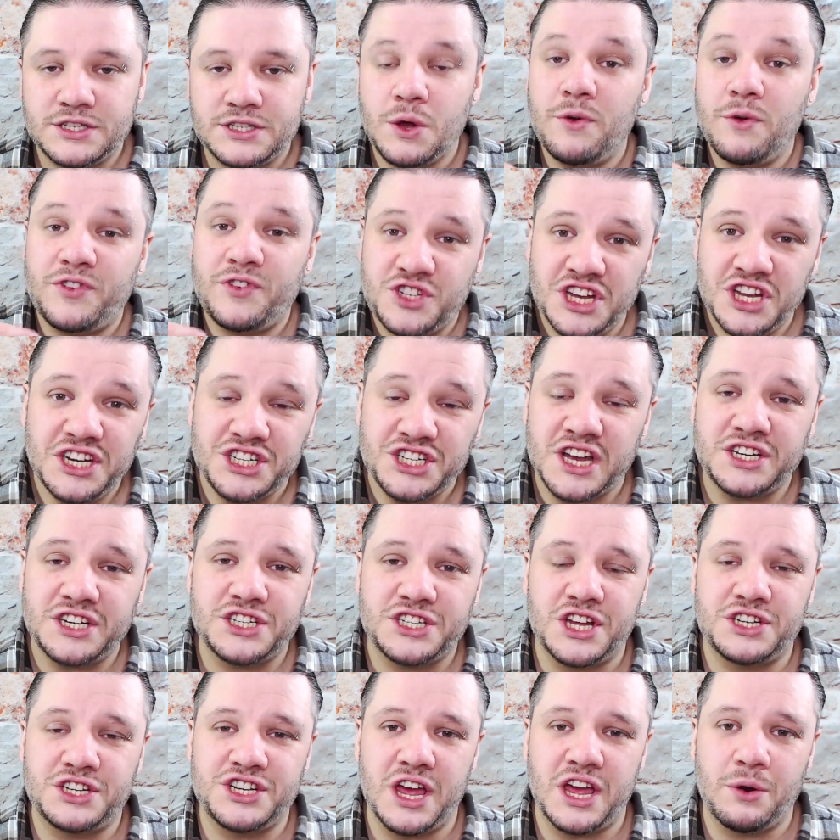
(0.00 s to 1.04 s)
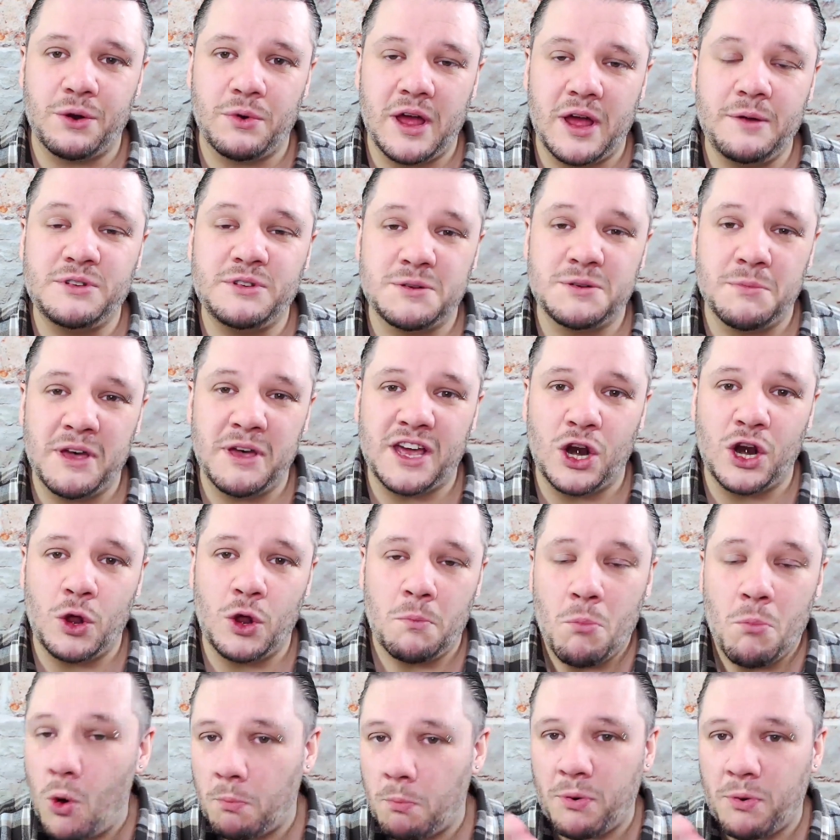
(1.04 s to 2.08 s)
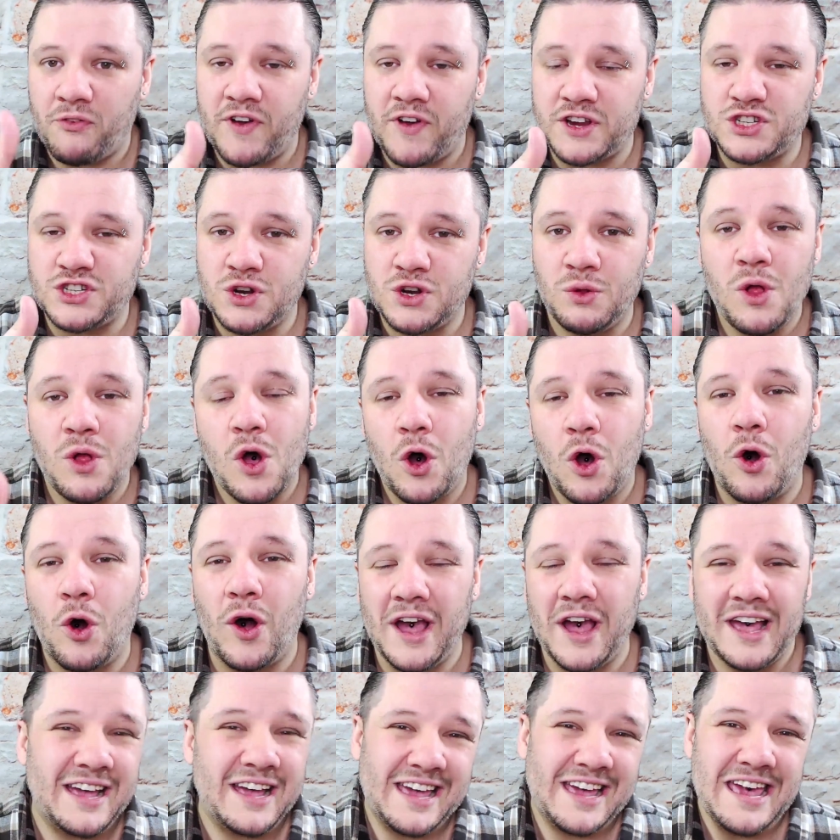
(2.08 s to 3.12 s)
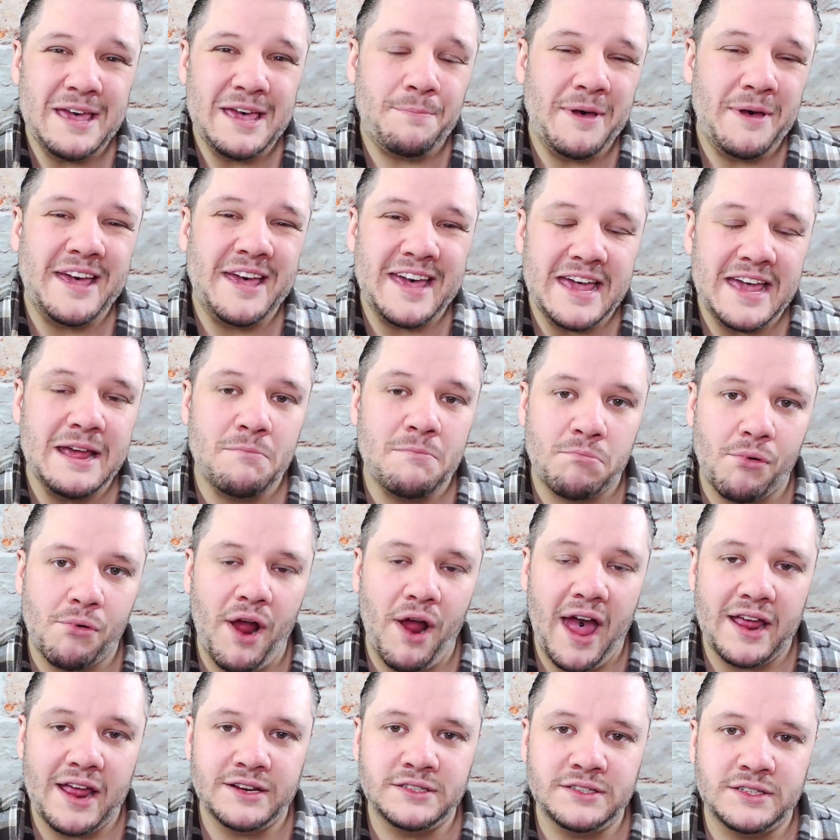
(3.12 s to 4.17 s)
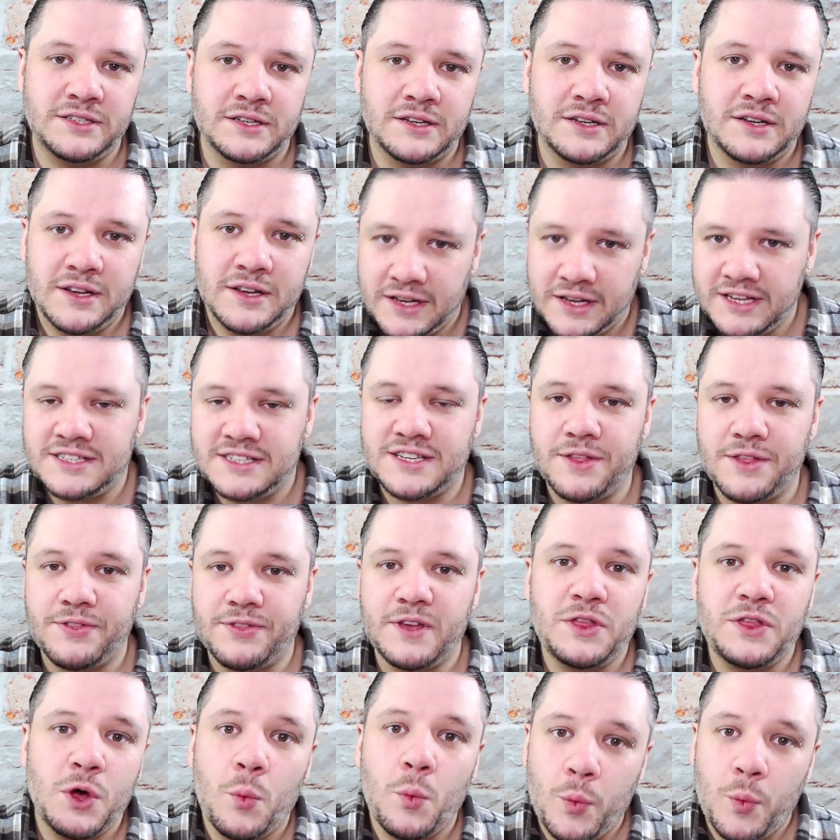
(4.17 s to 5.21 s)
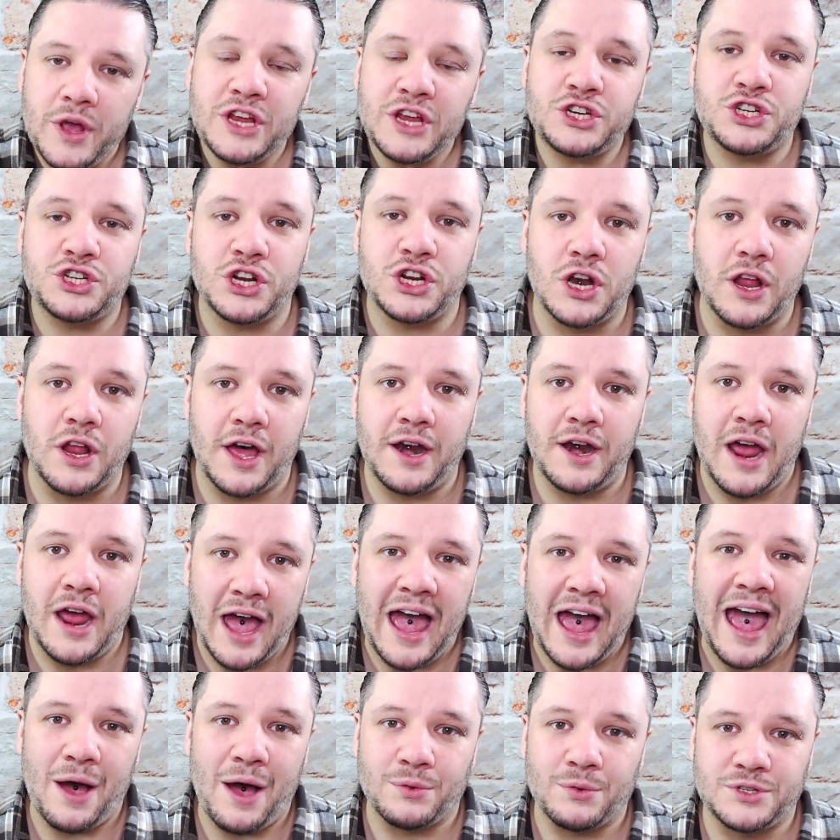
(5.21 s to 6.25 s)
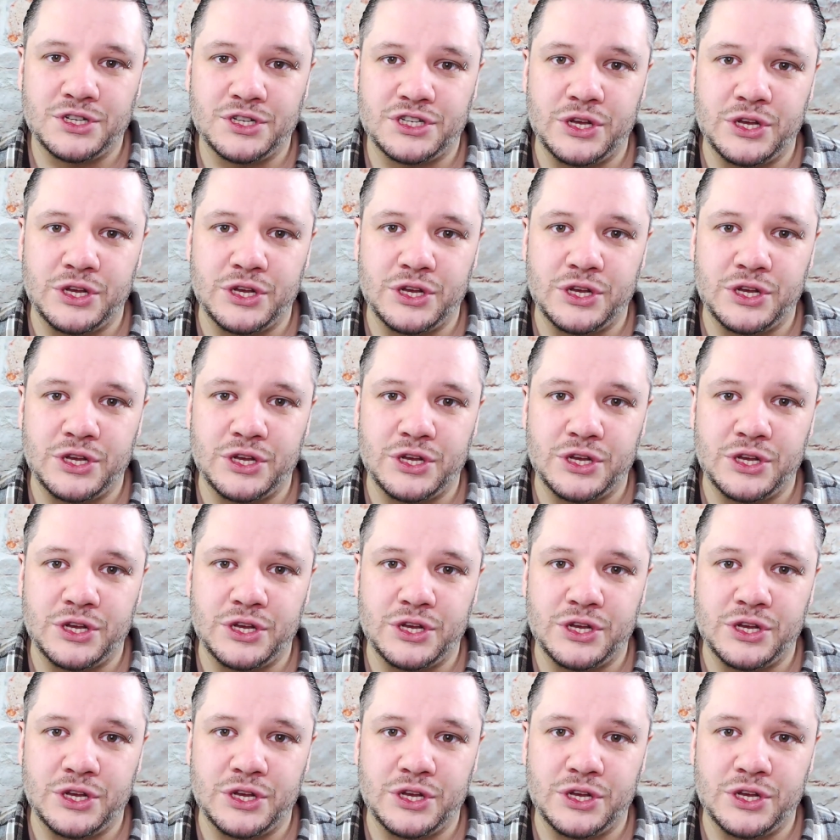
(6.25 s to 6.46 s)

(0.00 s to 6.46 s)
So if she changed her channel name to make it look more professional or keeping in brand, it's something that we should learn how to